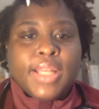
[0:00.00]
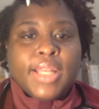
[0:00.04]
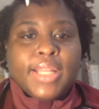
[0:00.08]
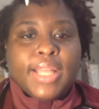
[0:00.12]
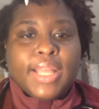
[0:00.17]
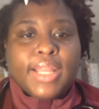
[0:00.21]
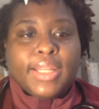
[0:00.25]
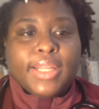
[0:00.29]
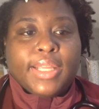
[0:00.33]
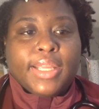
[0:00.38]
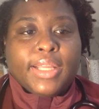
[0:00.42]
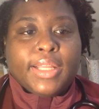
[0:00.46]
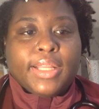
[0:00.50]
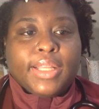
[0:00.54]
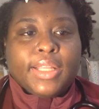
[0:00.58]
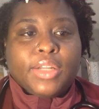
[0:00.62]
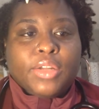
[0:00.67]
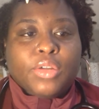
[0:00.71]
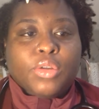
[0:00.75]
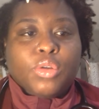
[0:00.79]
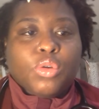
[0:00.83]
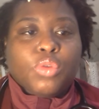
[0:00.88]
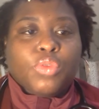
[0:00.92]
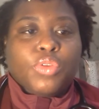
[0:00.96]
that link
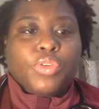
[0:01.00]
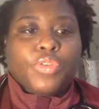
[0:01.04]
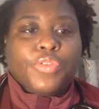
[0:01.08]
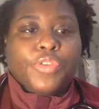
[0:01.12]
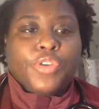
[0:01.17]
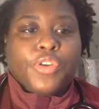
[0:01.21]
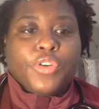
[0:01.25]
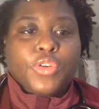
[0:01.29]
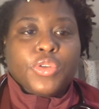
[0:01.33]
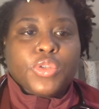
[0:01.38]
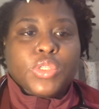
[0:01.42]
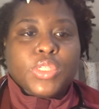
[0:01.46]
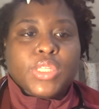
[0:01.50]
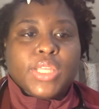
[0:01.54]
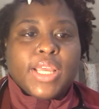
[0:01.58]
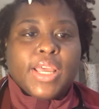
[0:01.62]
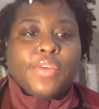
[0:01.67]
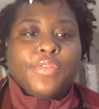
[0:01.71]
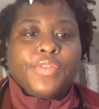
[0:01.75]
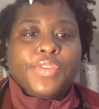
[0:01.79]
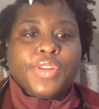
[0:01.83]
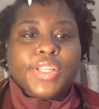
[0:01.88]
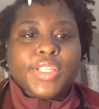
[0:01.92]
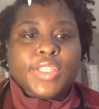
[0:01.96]
clinical referrals to
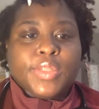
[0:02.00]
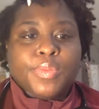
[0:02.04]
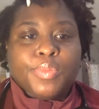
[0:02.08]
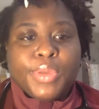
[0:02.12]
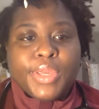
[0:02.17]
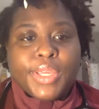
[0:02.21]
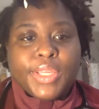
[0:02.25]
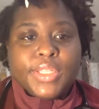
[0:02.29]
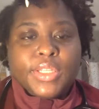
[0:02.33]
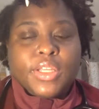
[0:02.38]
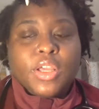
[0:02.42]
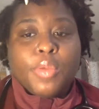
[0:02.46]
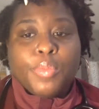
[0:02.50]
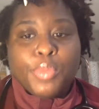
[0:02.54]
evidence-based